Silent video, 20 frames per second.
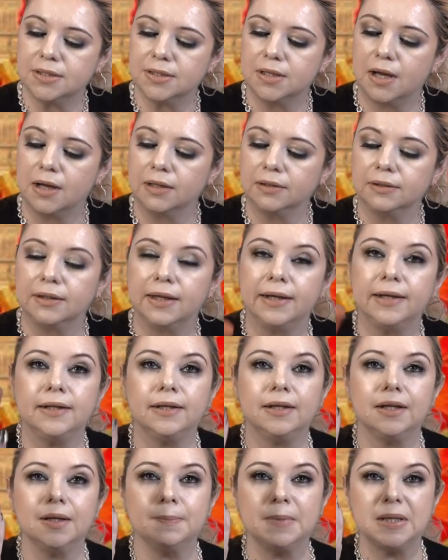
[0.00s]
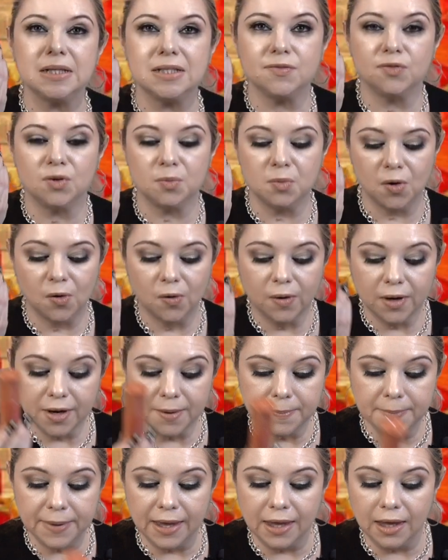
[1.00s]
Sun Lightning Mist from
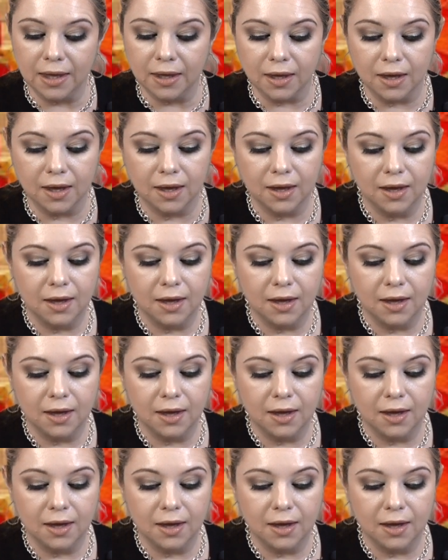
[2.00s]
Aura Bay.